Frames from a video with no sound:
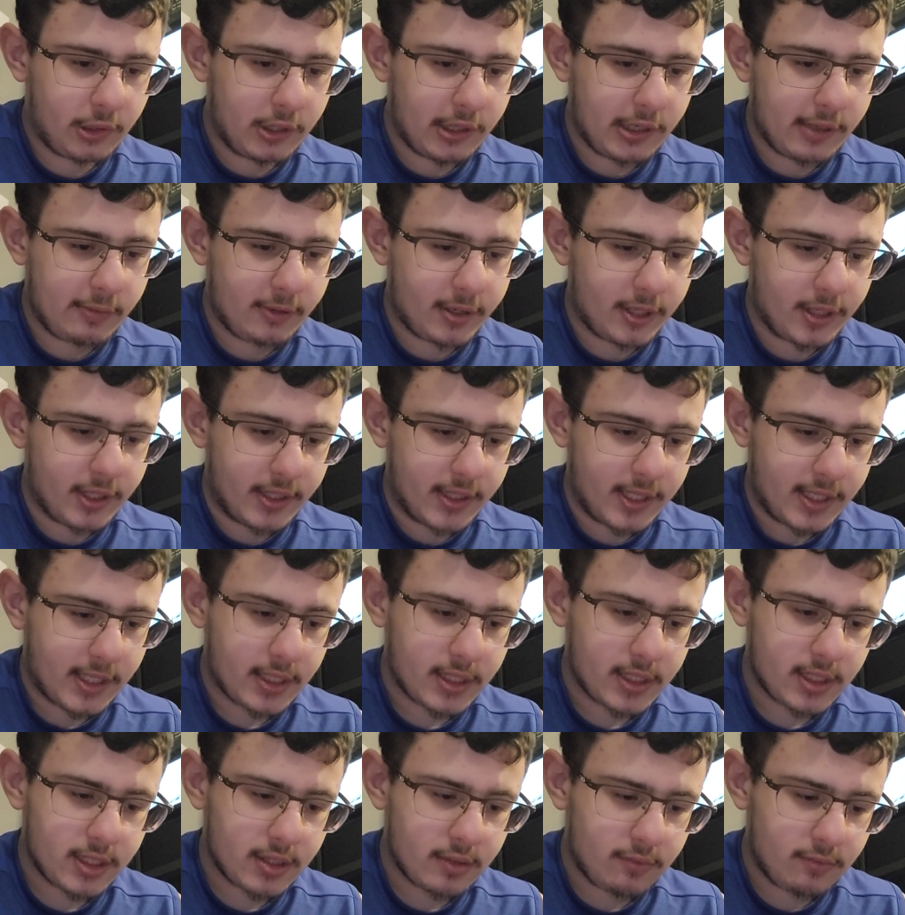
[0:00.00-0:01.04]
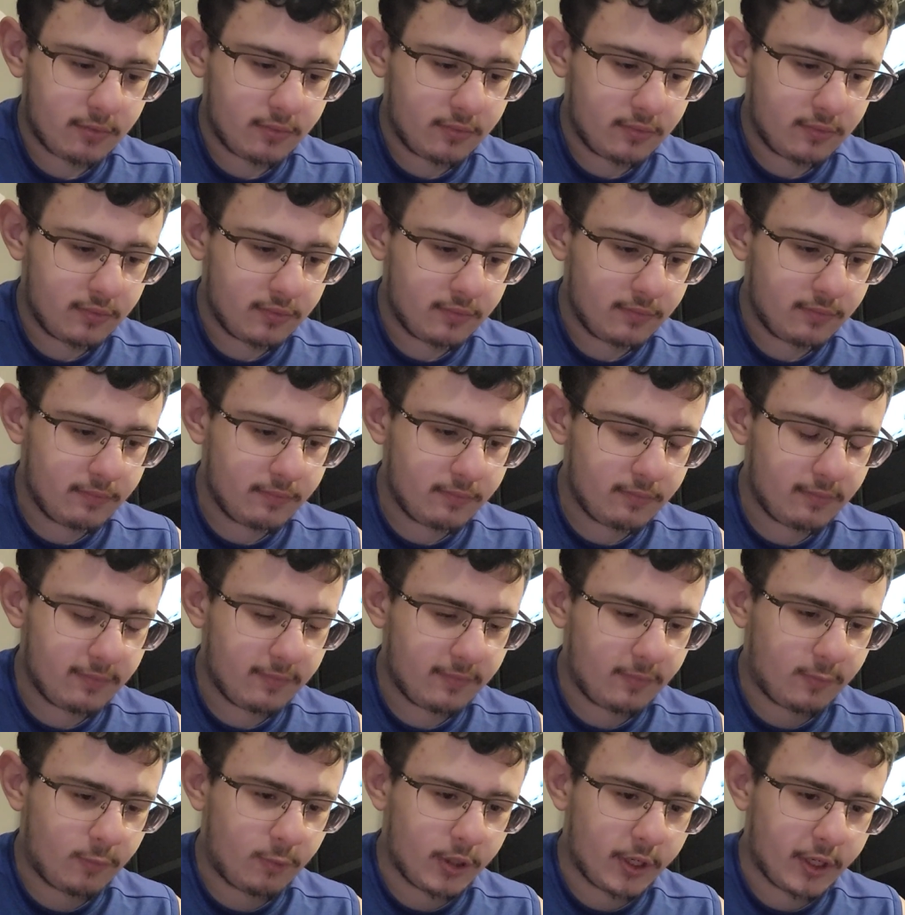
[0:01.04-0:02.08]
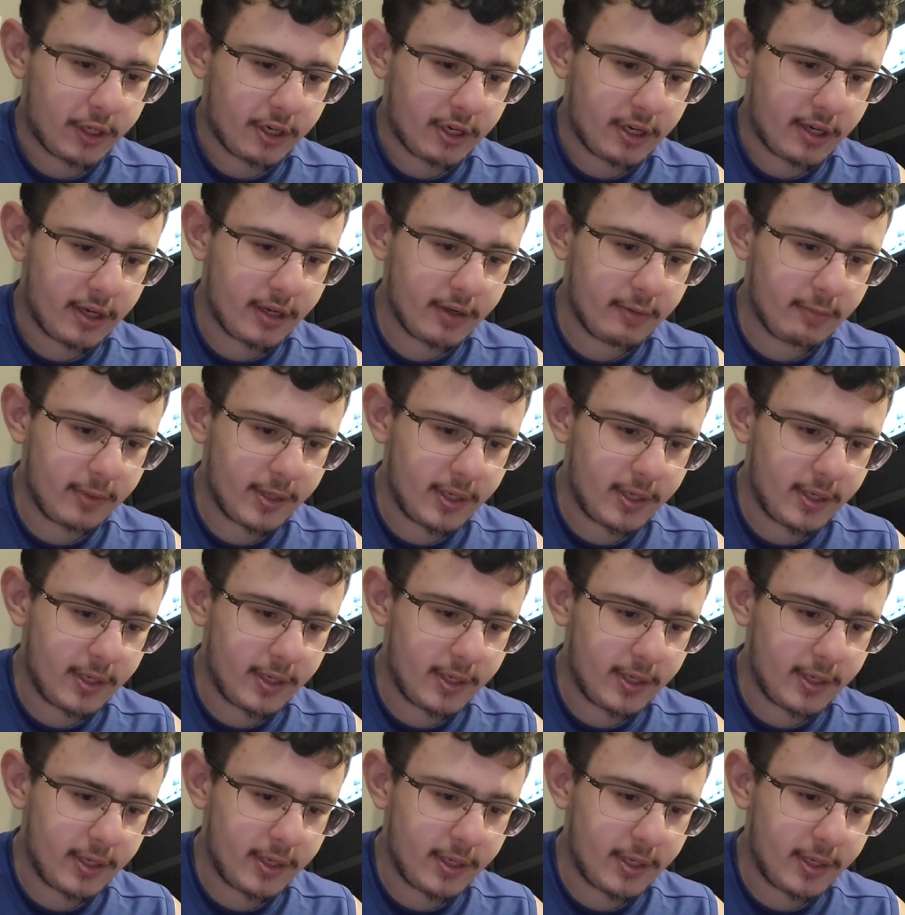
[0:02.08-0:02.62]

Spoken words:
our next one,